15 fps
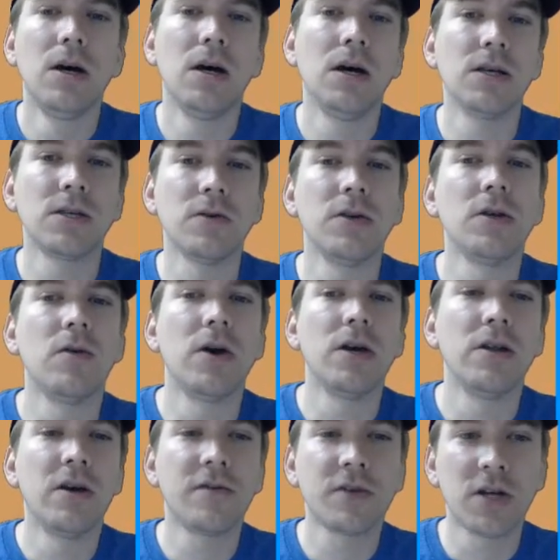So
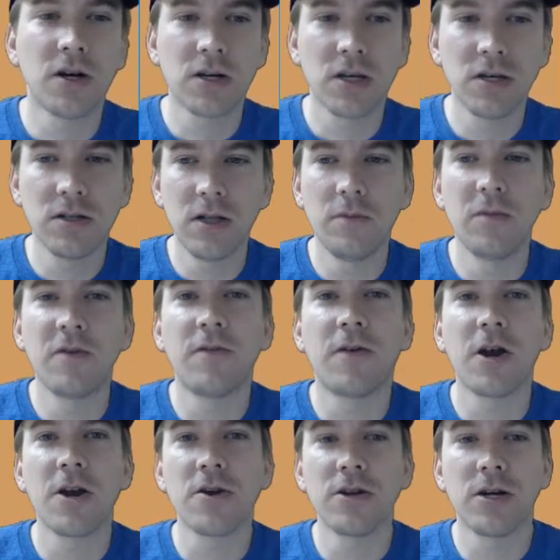anyway, enough talking, let me
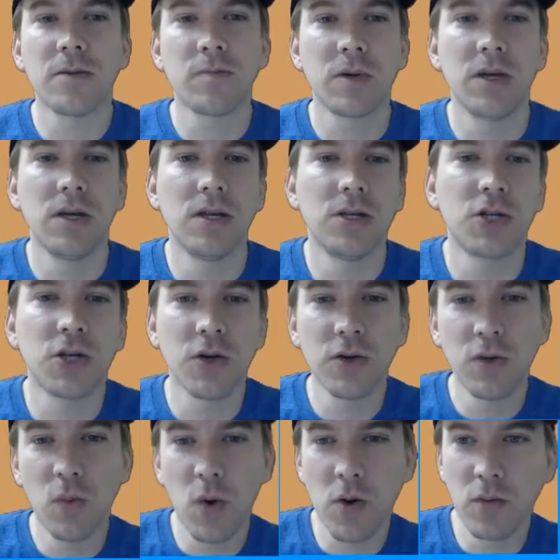fire it up and show
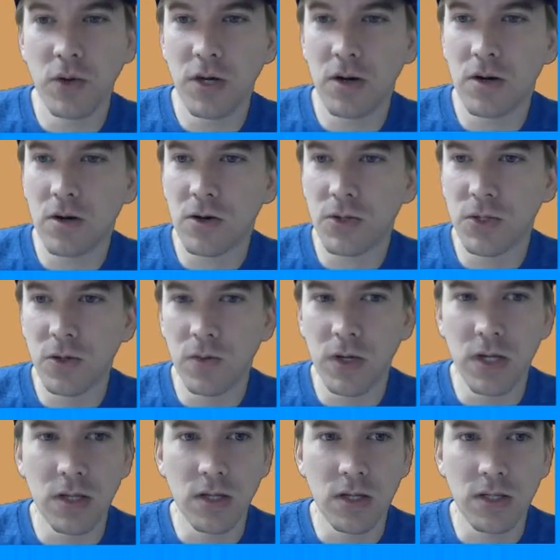you where we are so
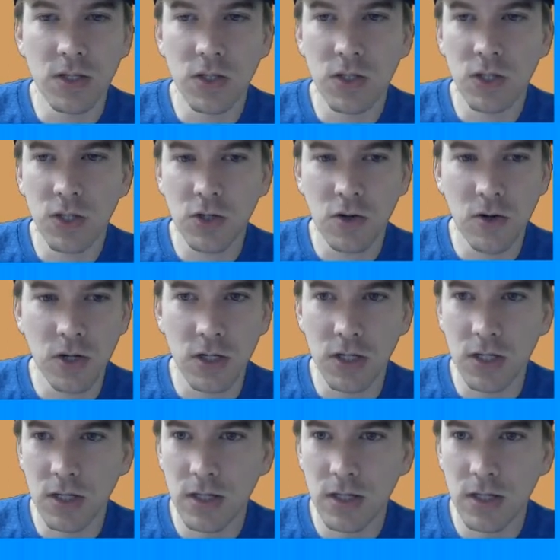we can get started.